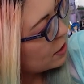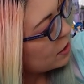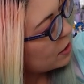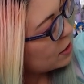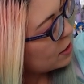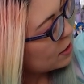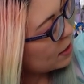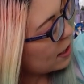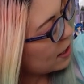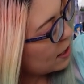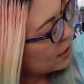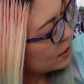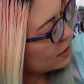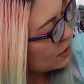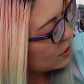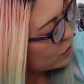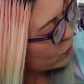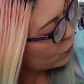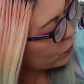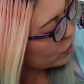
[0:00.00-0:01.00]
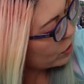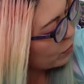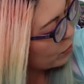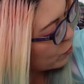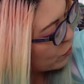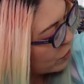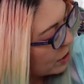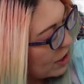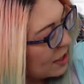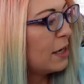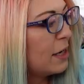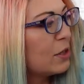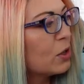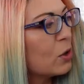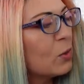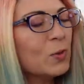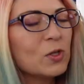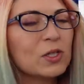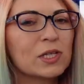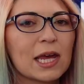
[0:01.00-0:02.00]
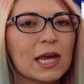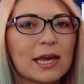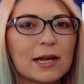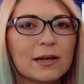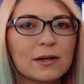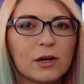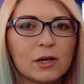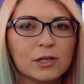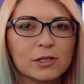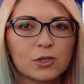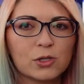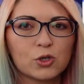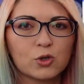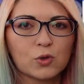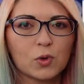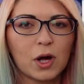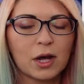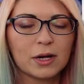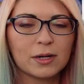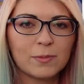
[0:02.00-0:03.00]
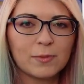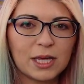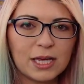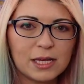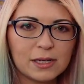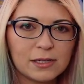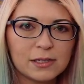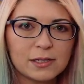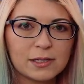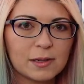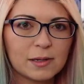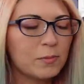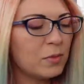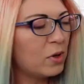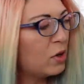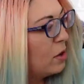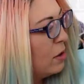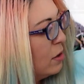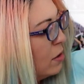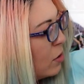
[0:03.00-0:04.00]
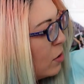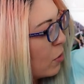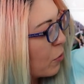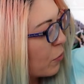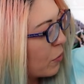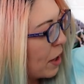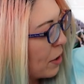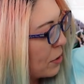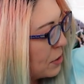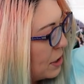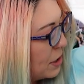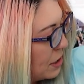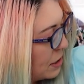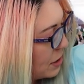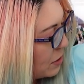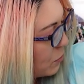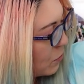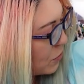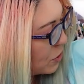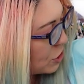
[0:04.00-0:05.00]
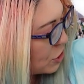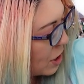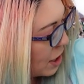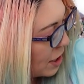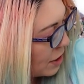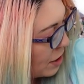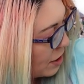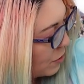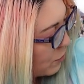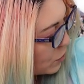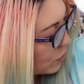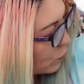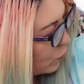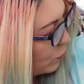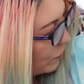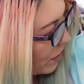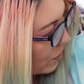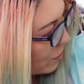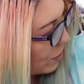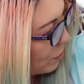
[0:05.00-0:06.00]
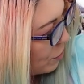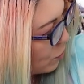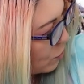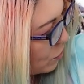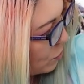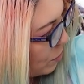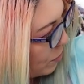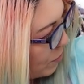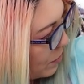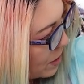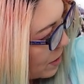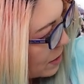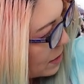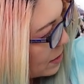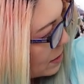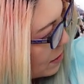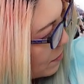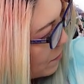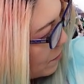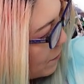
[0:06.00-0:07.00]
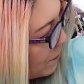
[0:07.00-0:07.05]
and then it has this really pretty, it's almost like an astronomy symbol around it, which I think was very cool because it